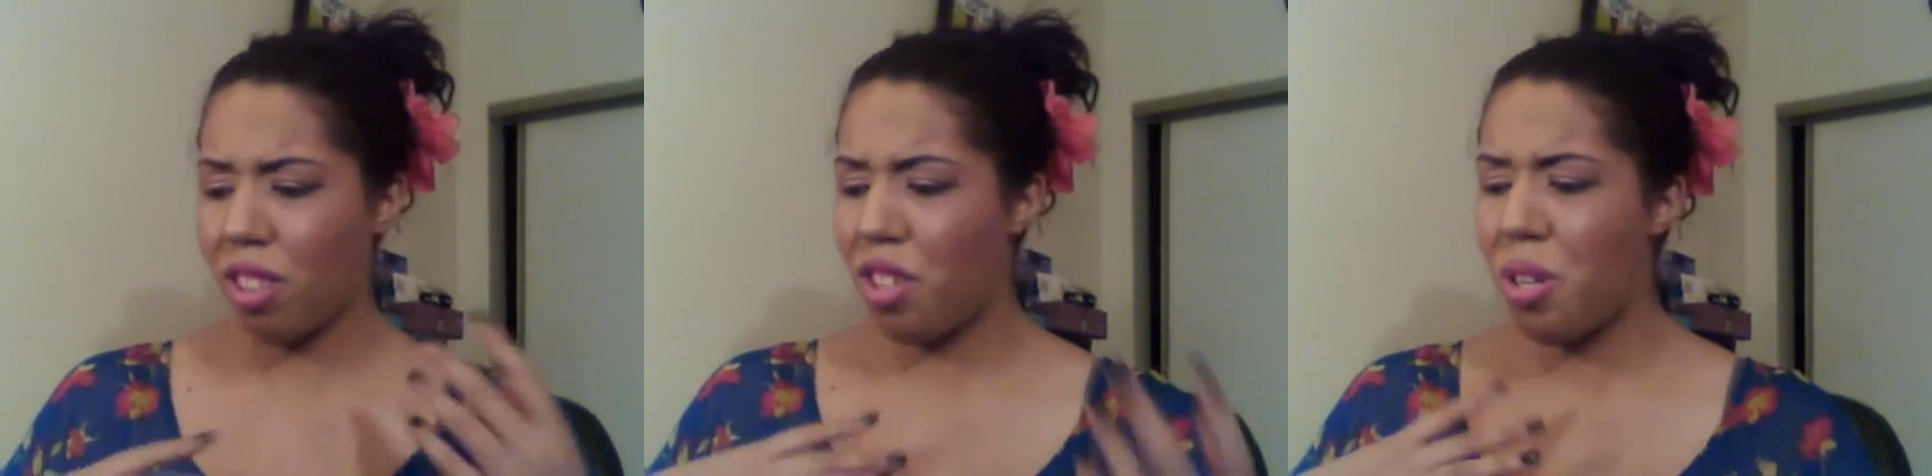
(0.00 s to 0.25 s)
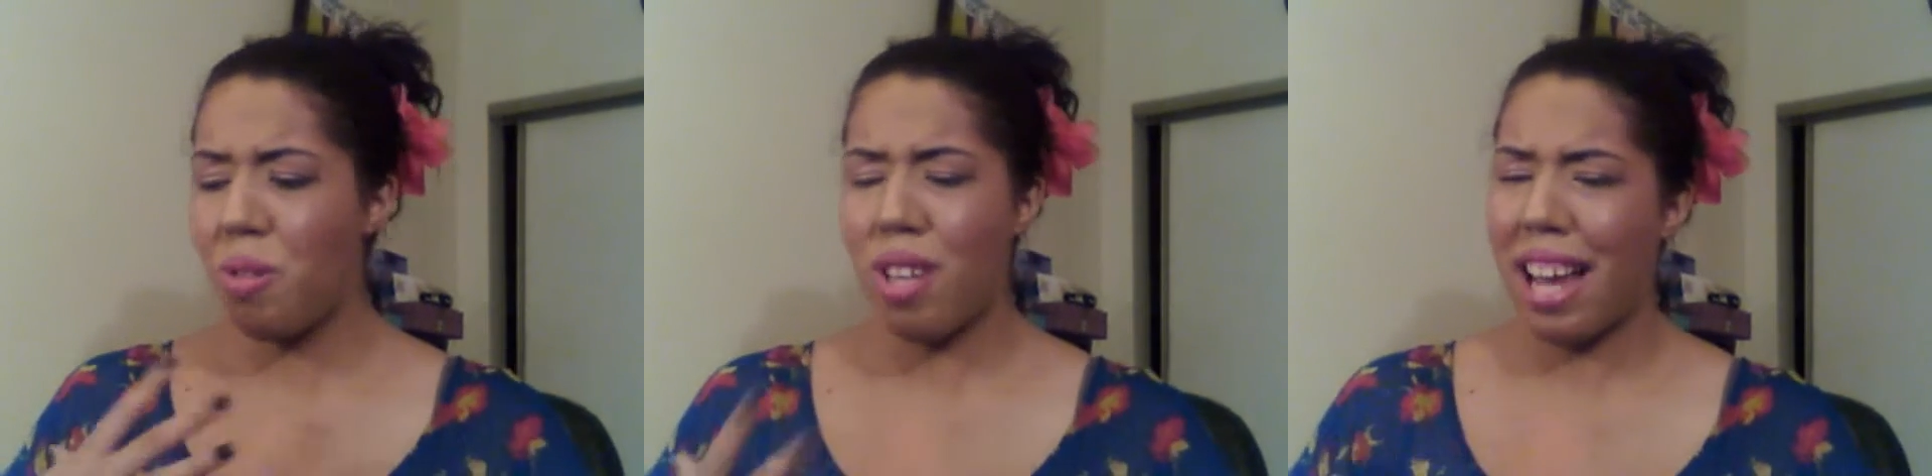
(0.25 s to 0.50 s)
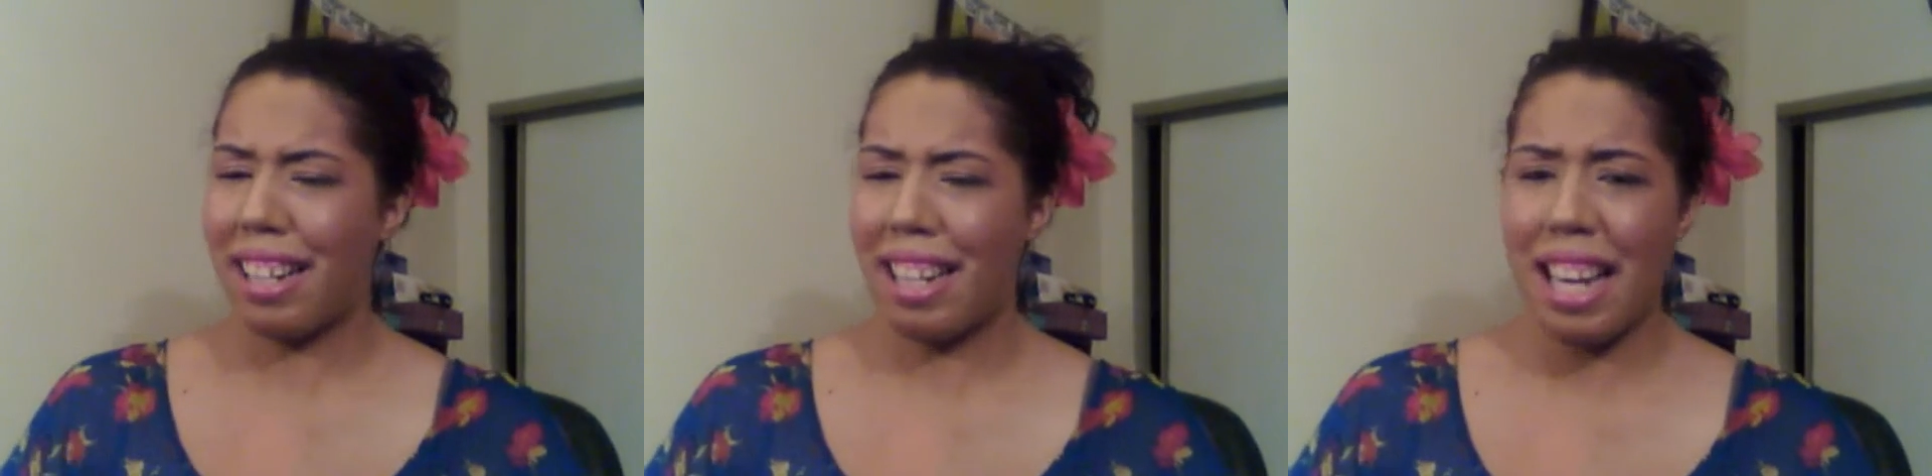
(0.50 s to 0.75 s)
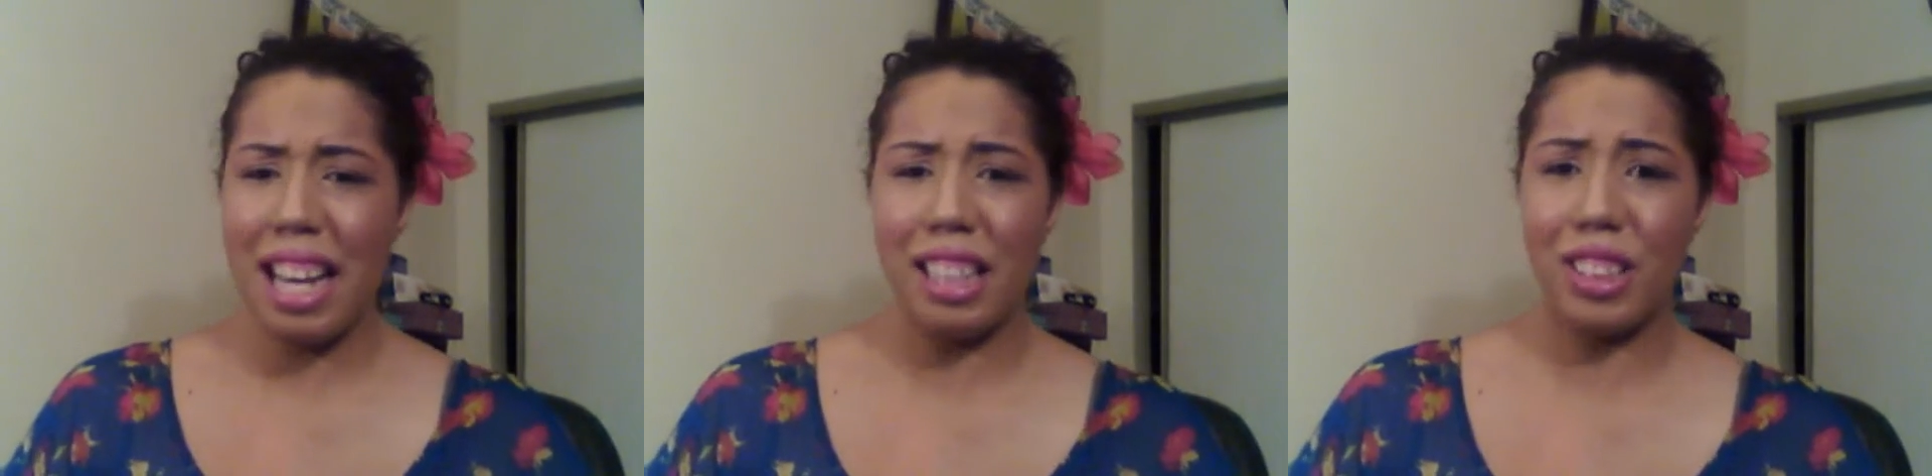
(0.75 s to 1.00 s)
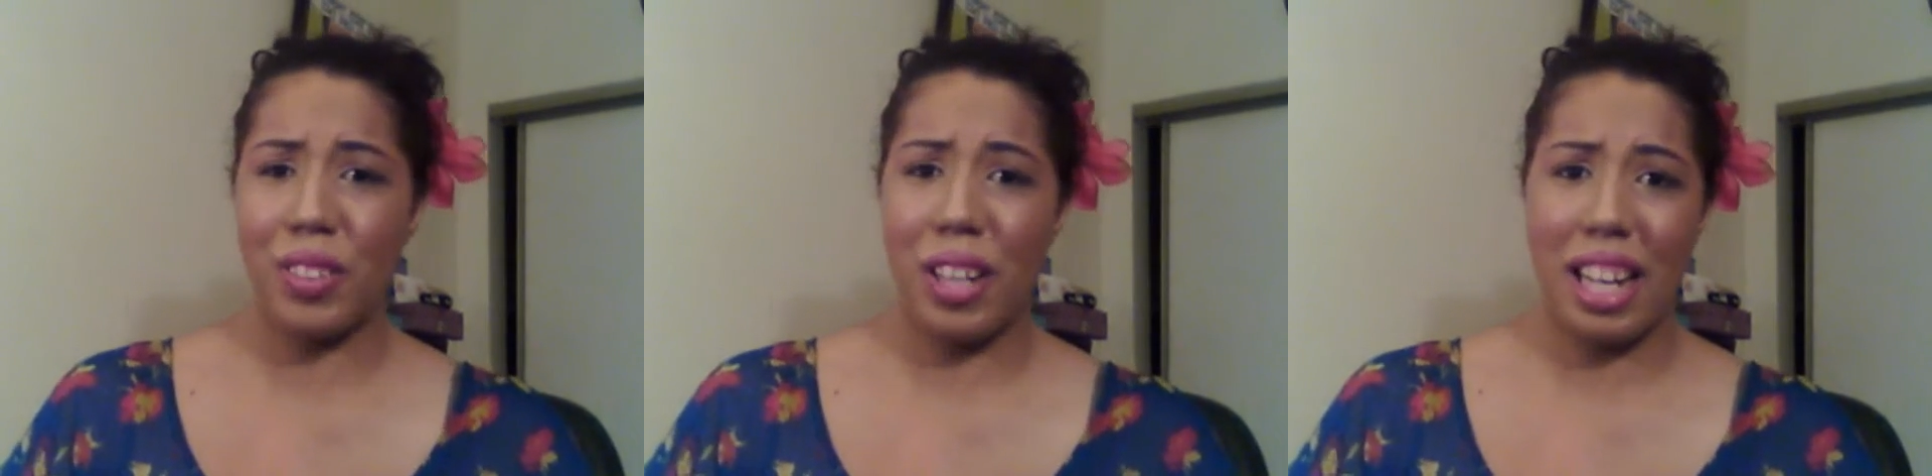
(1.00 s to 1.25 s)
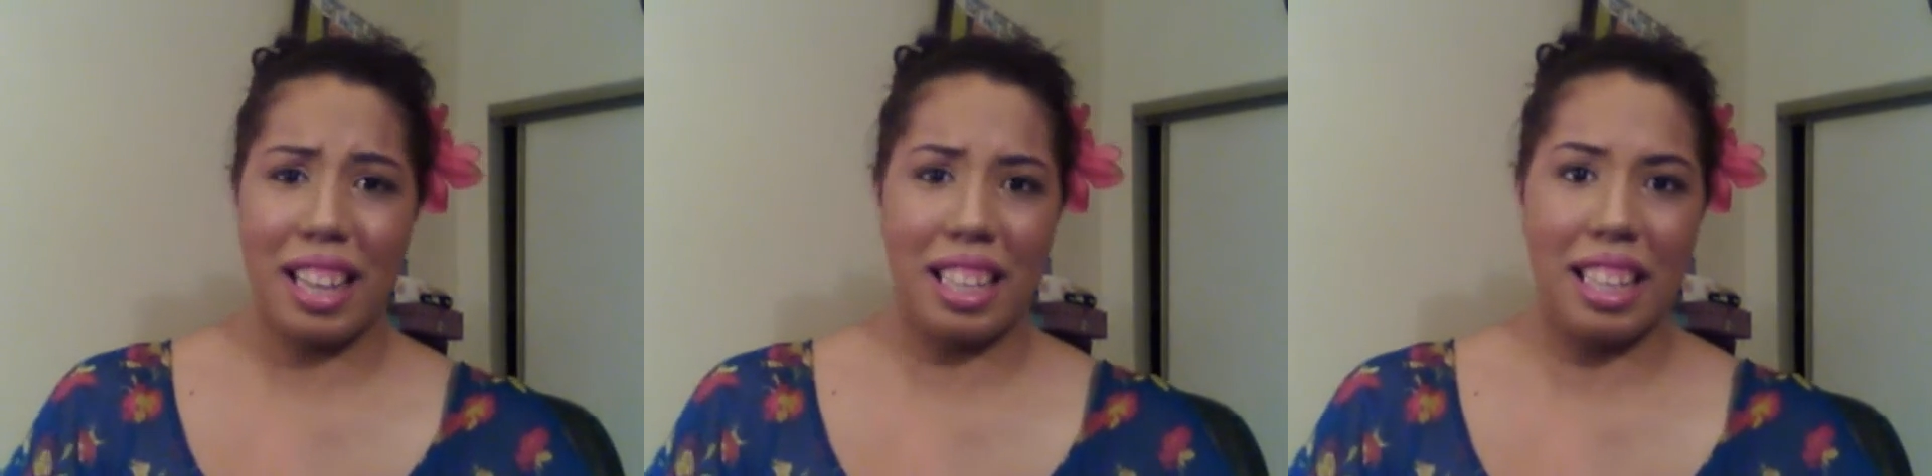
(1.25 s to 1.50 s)
new techniques or
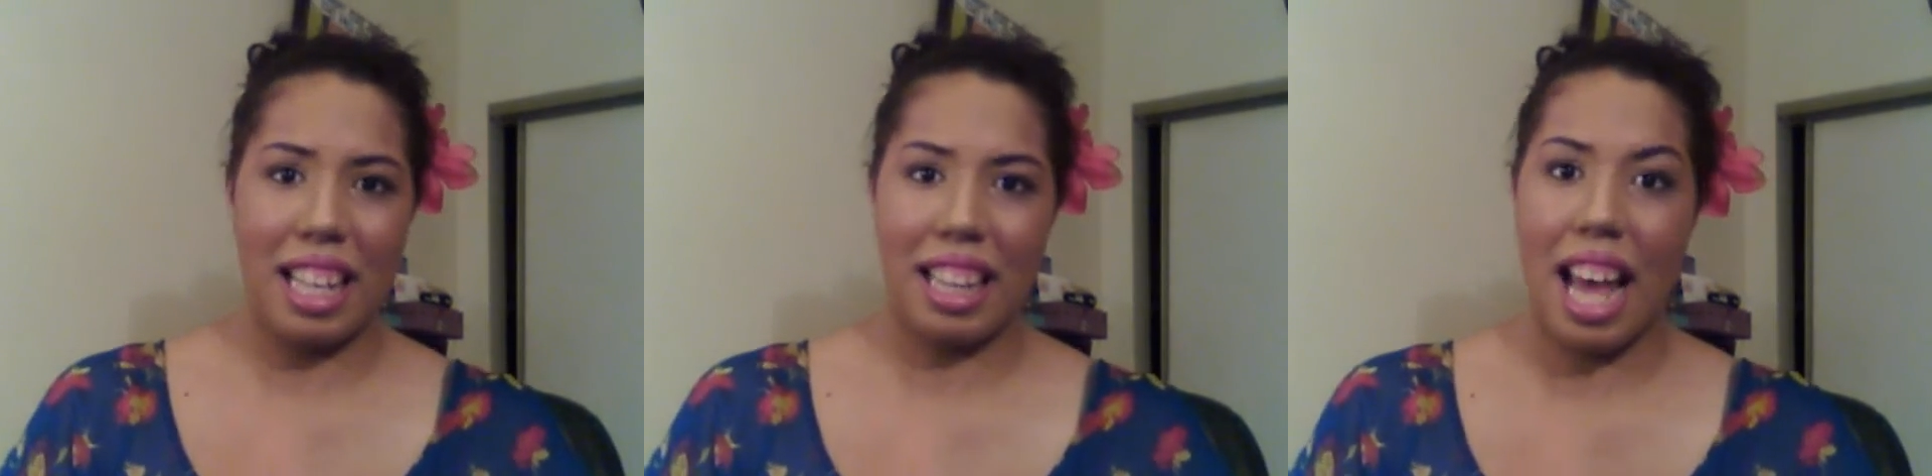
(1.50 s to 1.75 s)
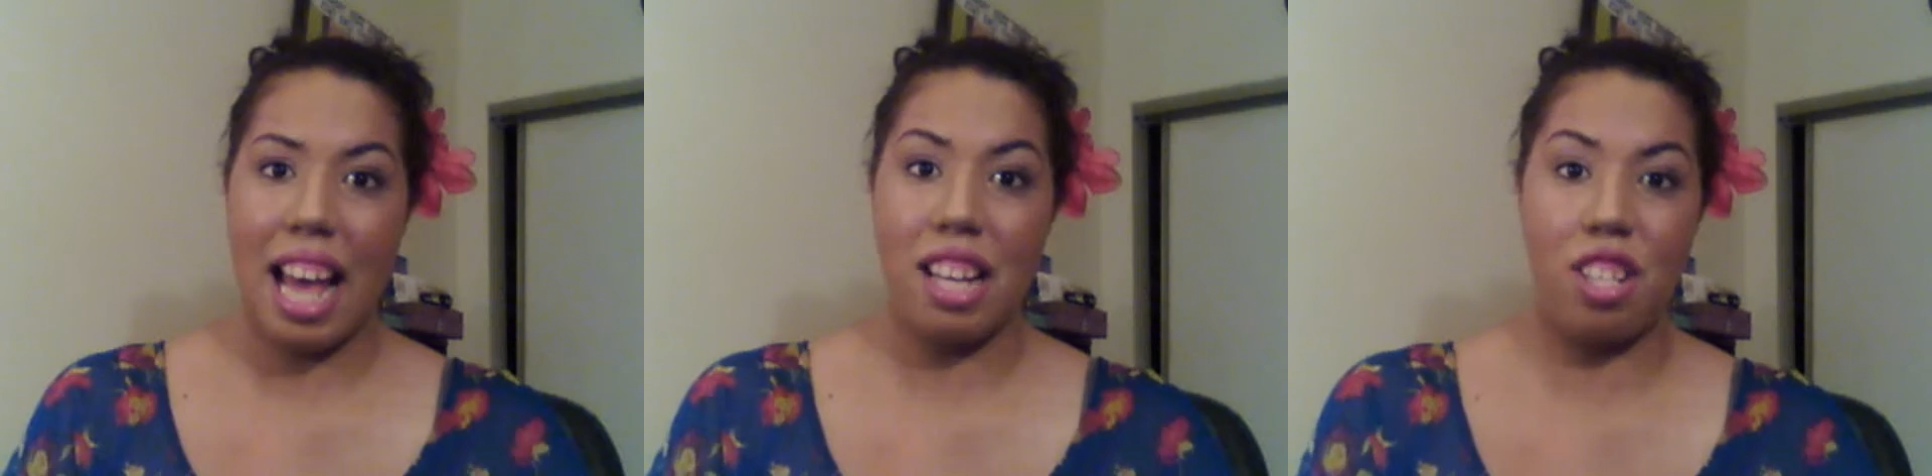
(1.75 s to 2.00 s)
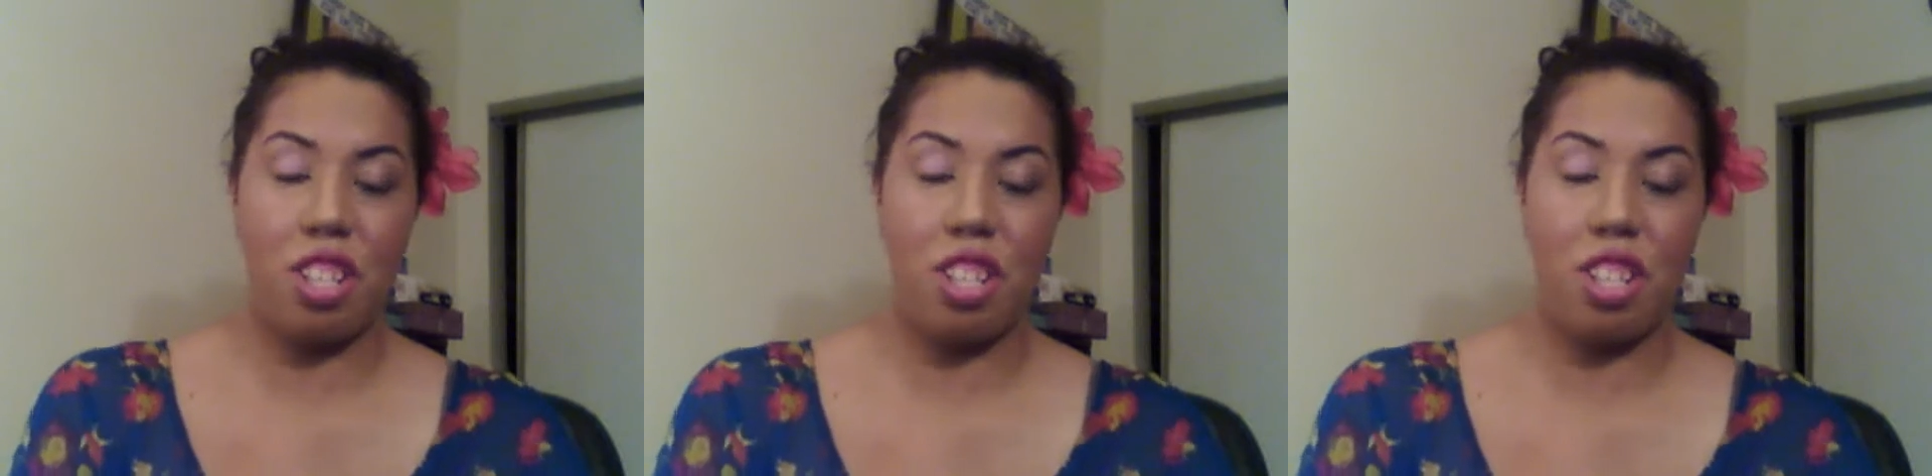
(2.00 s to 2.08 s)
anything like that